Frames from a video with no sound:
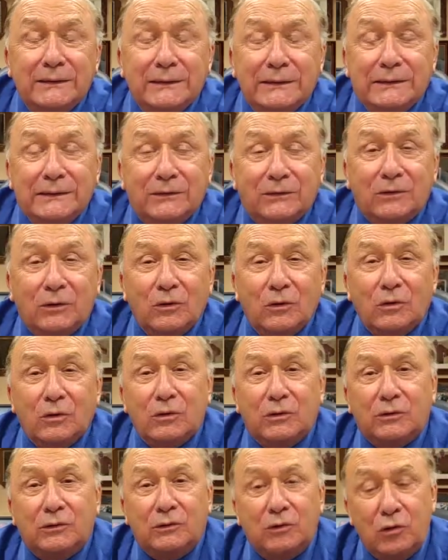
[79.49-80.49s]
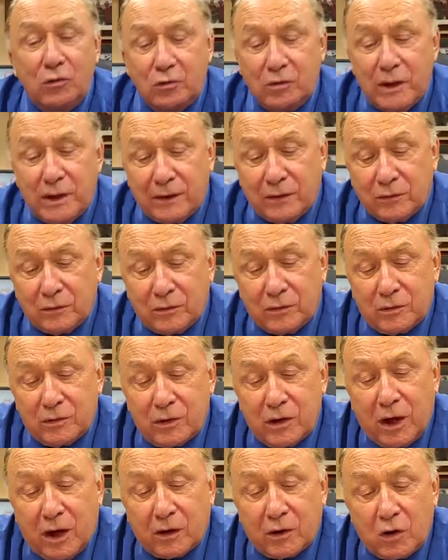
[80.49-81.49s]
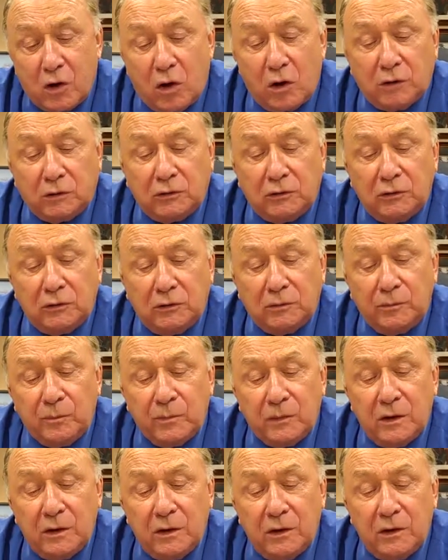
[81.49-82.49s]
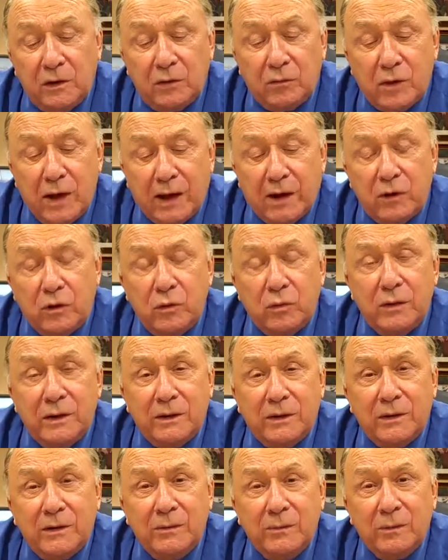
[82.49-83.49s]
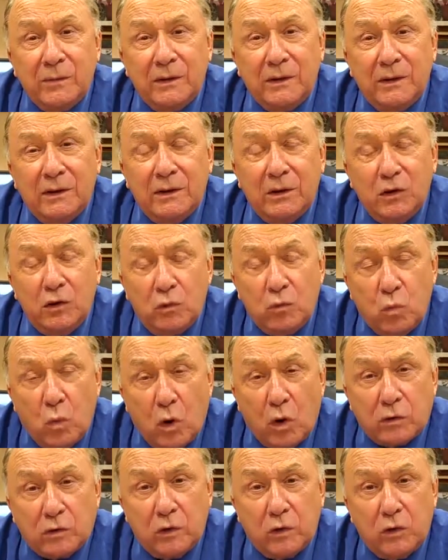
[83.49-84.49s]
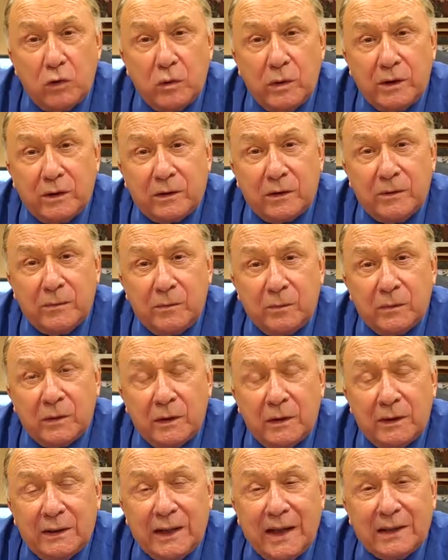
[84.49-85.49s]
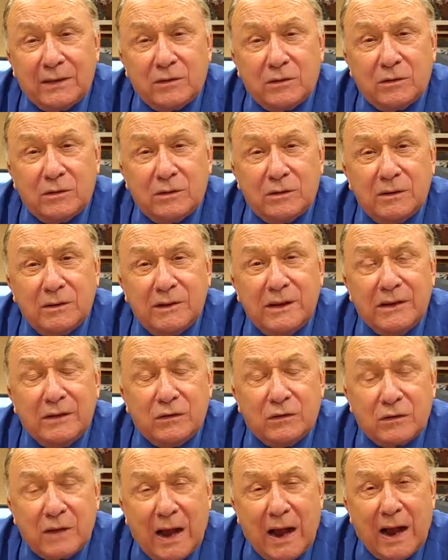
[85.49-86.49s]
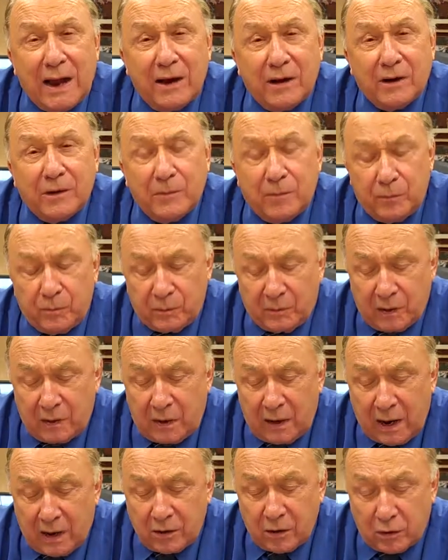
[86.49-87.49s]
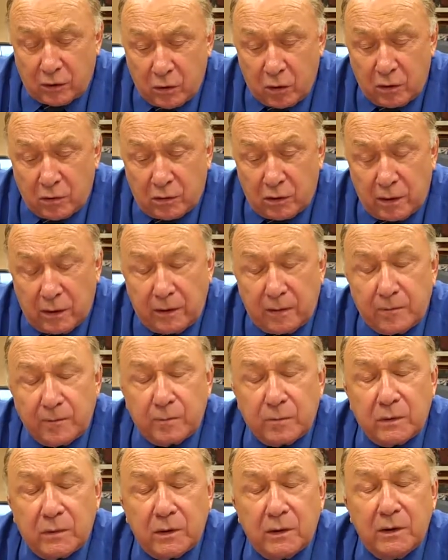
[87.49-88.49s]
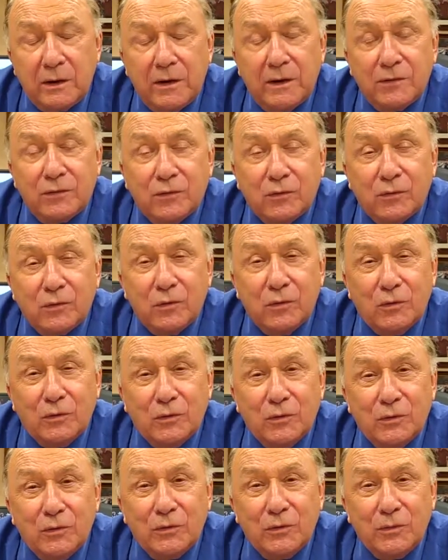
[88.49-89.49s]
And so two things. God calls you. You've got to do it. You want to do it. That's desire. And the third thing is fruit.